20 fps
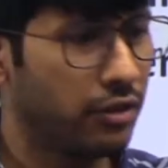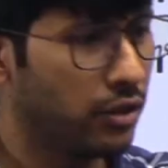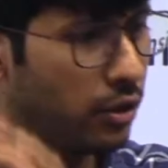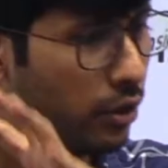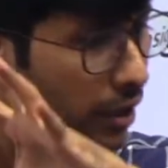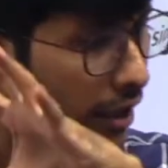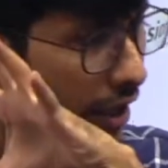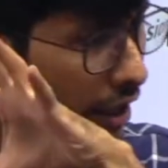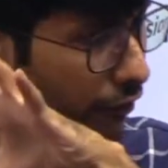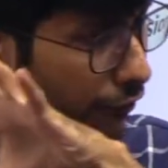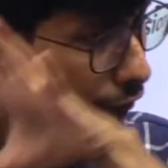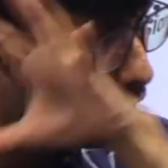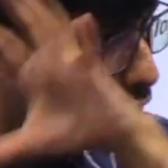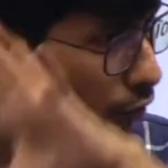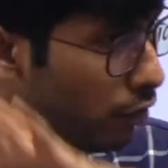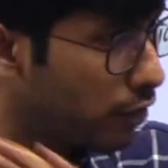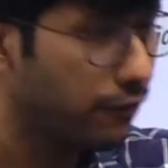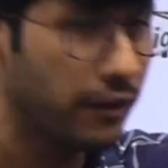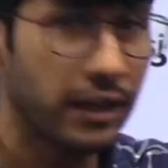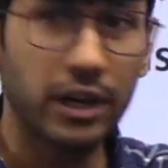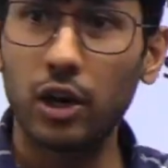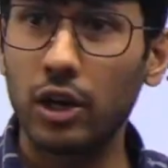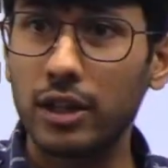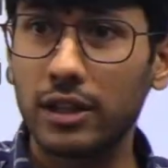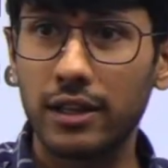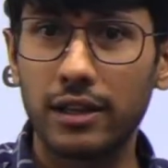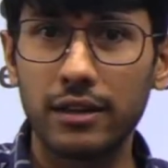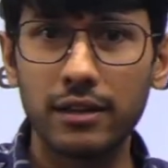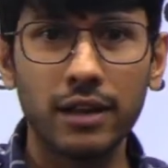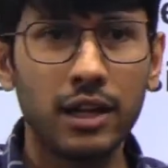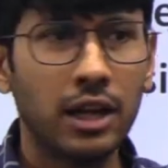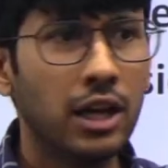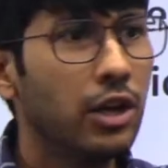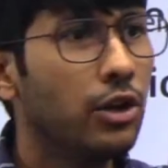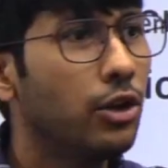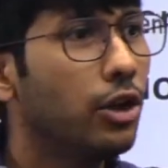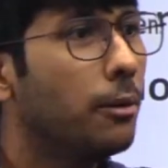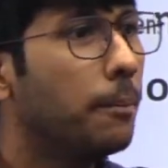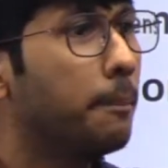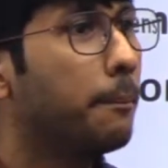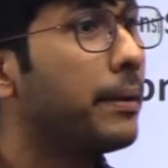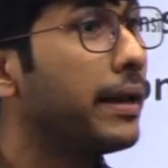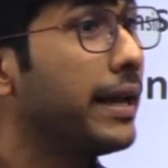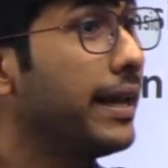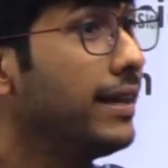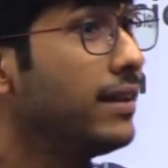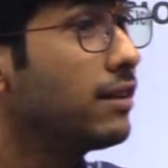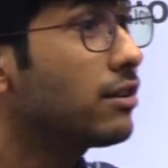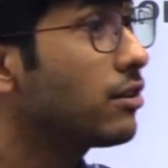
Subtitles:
When you read 4 or 5 authors, your brain